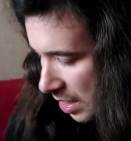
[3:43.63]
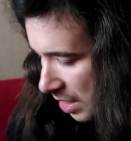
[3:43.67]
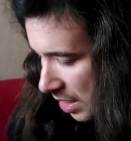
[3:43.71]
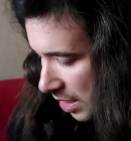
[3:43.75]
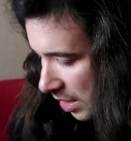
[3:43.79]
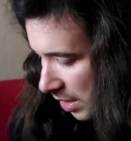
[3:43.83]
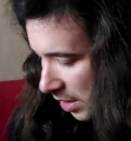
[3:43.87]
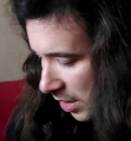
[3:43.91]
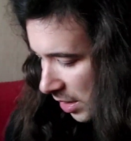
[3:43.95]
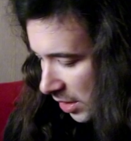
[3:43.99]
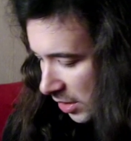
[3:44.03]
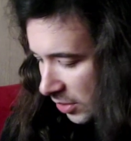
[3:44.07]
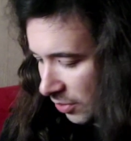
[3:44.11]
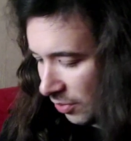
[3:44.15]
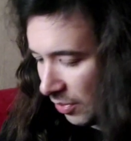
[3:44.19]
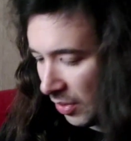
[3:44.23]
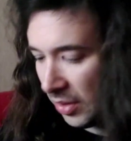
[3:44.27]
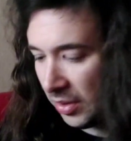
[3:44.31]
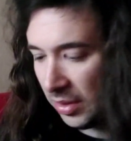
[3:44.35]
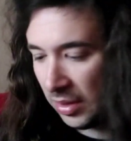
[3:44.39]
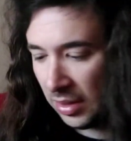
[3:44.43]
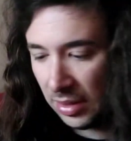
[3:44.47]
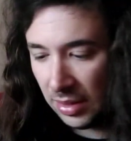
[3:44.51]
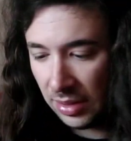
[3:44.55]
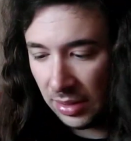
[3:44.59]
And this
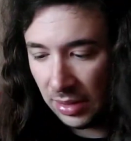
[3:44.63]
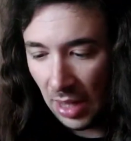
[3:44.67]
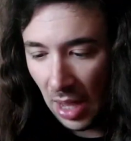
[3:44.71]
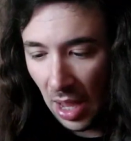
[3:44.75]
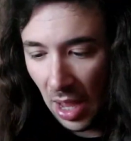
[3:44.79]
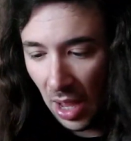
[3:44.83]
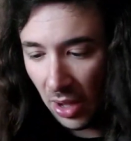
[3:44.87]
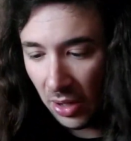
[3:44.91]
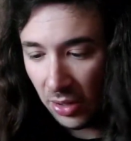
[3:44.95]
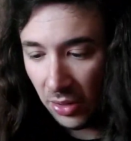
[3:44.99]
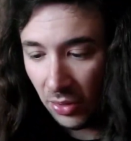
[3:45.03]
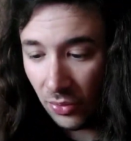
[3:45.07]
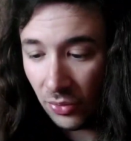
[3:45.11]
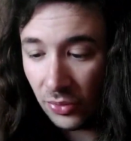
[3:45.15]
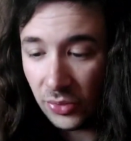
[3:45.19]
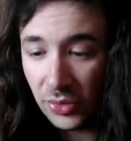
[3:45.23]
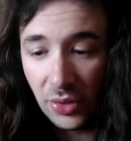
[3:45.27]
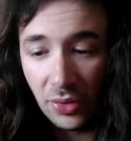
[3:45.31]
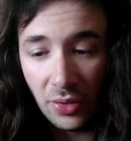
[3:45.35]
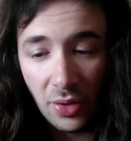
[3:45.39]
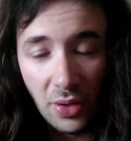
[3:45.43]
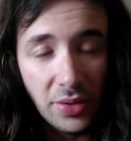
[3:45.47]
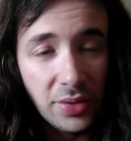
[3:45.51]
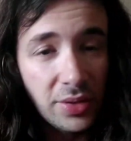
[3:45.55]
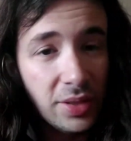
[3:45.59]
one I also
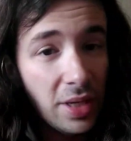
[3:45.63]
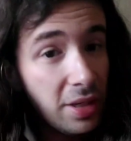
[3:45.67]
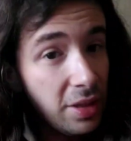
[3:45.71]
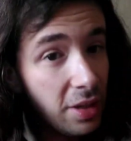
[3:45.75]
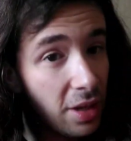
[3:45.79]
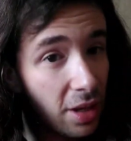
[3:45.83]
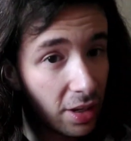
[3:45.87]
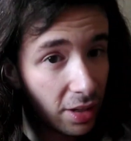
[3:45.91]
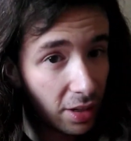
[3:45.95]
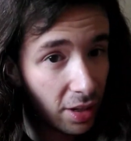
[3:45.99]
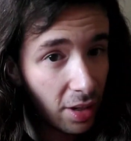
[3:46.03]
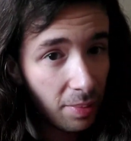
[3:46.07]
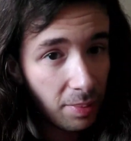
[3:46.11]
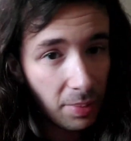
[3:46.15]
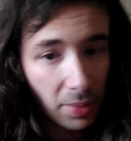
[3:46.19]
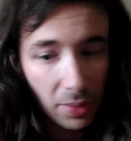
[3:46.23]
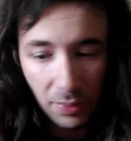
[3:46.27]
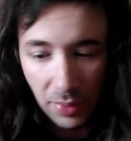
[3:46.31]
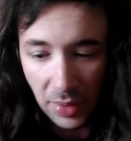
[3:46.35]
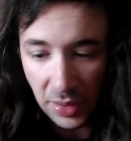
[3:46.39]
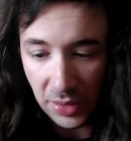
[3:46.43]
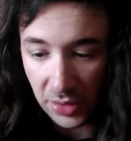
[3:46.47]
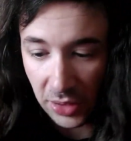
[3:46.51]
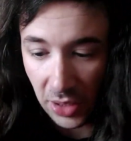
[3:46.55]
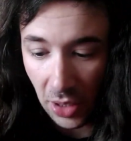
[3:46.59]
got sent a couple of
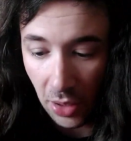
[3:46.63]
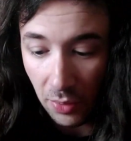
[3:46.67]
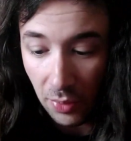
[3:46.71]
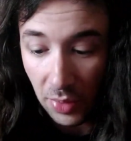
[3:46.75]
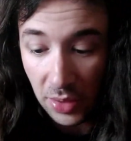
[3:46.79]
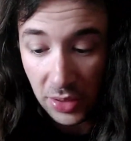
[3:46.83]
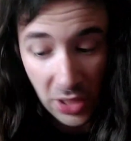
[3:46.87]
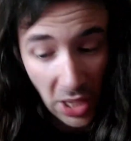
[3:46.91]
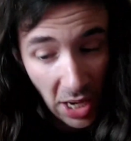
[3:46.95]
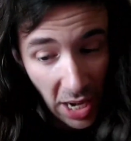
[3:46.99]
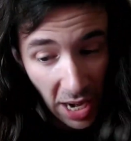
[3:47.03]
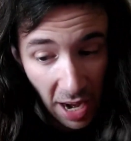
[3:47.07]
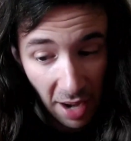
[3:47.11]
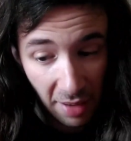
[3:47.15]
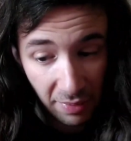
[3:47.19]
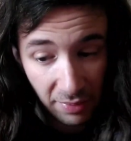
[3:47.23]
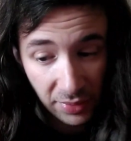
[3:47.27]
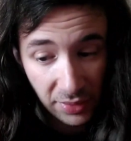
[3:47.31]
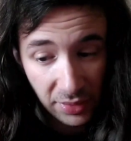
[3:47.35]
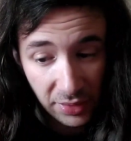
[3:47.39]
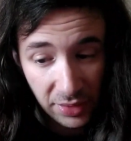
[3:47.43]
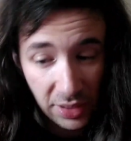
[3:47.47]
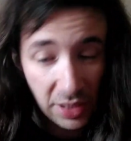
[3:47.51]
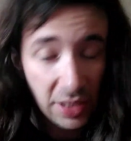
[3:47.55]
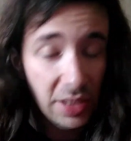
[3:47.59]
weeks ago, which I
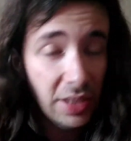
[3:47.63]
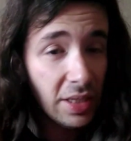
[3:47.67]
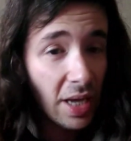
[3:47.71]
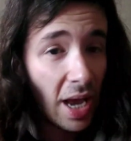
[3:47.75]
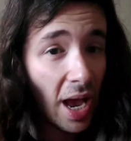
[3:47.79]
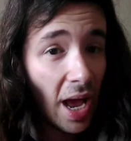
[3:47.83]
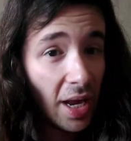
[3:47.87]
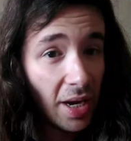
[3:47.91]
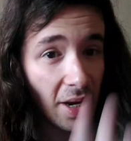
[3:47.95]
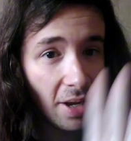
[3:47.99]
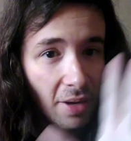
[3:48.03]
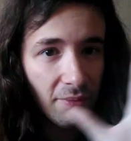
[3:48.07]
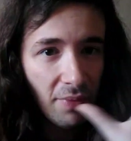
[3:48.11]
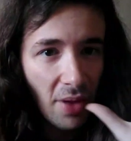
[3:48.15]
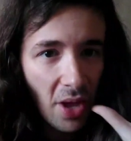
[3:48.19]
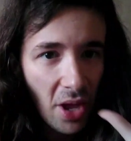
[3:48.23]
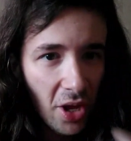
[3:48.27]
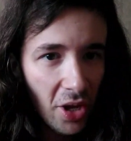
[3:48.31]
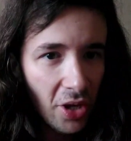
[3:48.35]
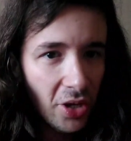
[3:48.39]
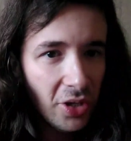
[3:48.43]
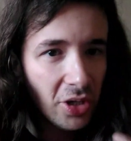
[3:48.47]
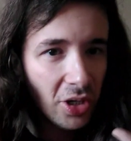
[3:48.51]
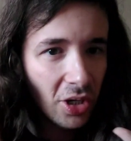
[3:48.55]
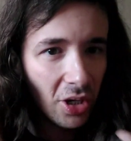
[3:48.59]
haven't seen yet, and I've
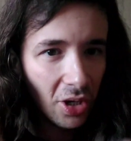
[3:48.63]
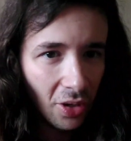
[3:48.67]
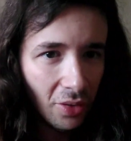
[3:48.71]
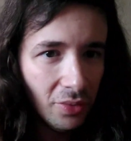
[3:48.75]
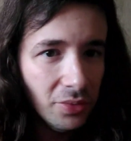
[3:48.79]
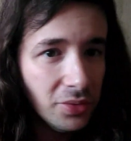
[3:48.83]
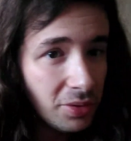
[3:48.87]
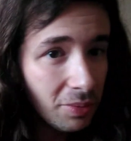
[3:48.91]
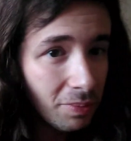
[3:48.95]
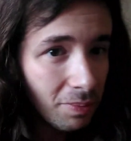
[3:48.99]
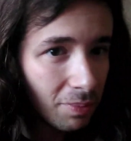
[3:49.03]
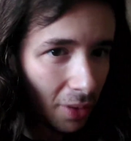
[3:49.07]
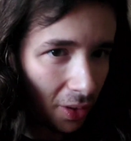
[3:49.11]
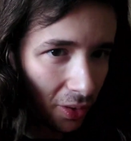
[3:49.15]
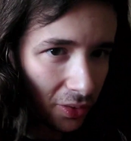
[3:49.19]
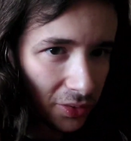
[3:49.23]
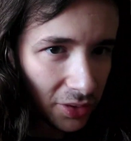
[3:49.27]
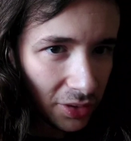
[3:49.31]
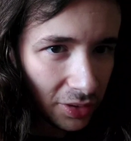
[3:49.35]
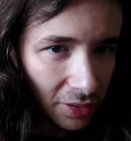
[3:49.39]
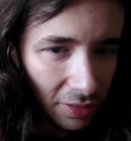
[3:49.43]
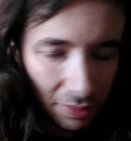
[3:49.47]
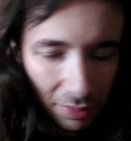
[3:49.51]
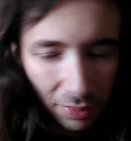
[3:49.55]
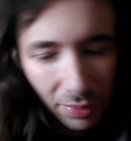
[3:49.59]
heard loads of
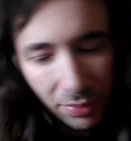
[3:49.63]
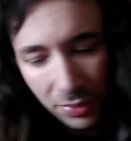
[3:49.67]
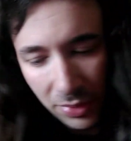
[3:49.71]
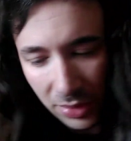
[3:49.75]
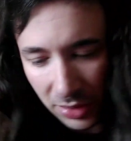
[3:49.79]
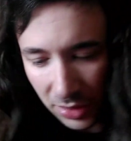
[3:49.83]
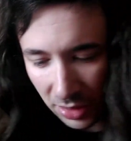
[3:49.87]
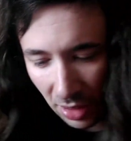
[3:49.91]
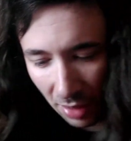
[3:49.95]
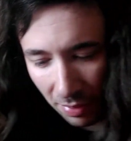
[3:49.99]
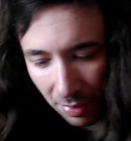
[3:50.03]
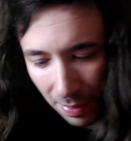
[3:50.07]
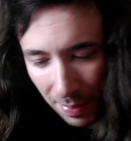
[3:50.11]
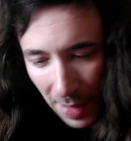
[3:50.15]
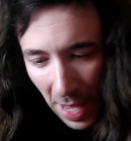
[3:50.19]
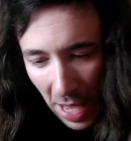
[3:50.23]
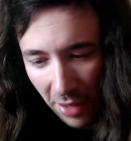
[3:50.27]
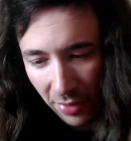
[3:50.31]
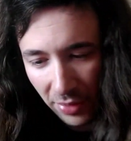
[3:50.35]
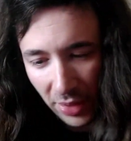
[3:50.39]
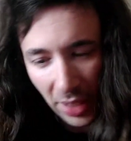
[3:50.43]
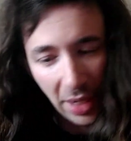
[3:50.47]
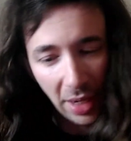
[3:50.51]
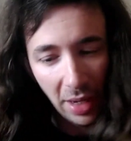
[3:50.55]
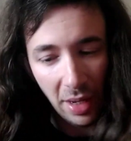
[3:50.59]
positive stuff
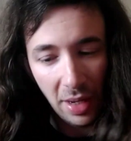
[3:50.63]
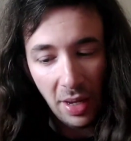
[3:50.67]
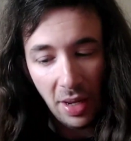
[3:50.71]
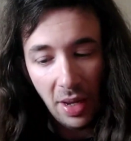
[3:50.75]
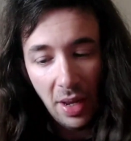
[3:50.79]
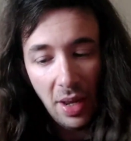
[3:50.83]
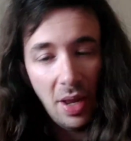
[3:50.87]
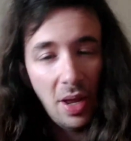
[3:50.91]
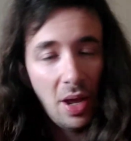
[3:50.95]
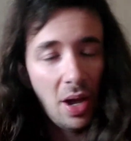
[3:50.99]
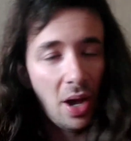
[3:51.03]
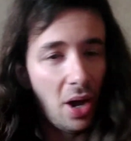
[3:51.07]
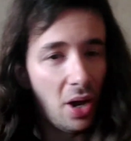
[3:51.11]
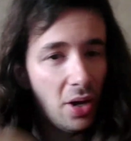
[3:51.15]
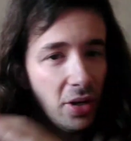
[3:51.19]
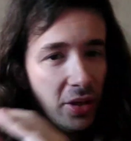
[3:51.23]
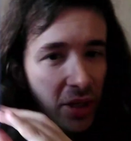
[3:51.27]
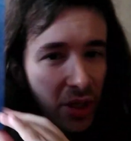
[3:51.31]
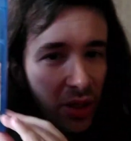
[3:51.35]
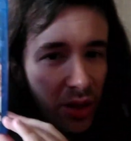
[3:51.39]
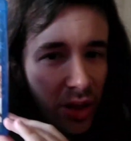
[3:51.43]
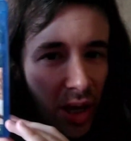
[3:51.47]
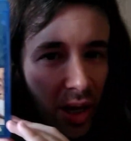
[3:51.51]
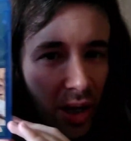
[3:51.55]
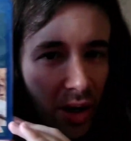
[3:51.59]
about it. Are
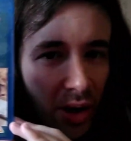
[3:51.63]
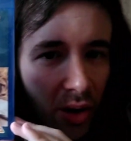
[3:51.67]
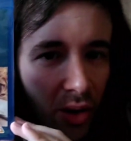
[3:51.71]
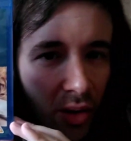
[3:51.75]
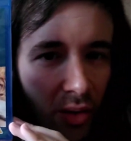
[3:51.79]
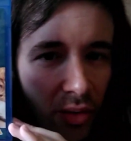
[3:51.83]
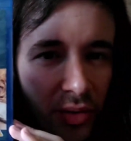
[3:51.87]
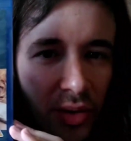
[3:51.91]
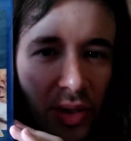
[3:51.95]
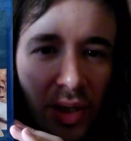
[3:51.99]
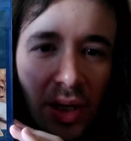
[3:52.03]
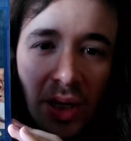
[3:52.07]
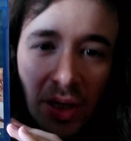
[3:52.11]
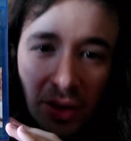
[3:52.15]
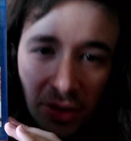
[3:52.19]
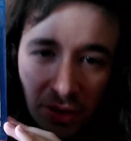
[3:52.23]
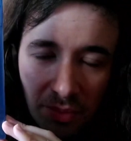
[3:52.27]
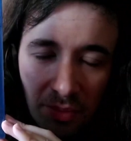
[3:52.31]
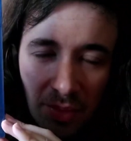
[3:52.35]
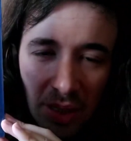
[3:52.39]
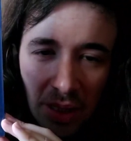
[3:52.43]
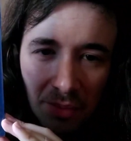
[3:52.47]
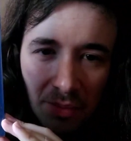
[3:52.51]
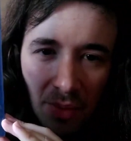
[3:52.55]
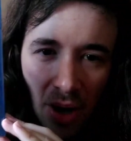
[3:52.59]
you there, God? It's
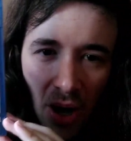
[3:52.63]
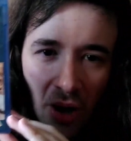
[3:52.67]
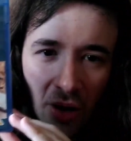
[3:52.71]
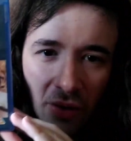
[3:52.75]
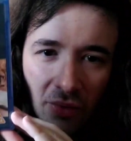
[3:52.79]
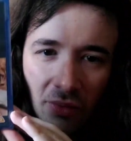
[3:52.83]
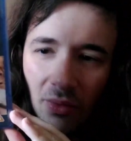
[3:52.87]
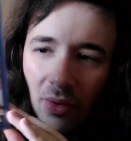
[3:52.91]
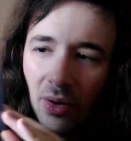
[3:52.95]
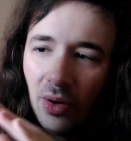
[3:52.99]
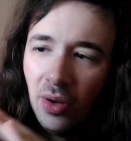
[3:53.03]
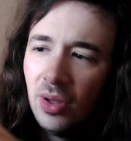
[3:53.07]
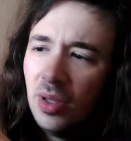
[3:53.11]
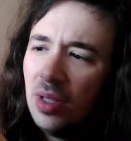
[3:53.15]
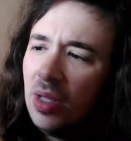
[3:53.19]
me, Margaret.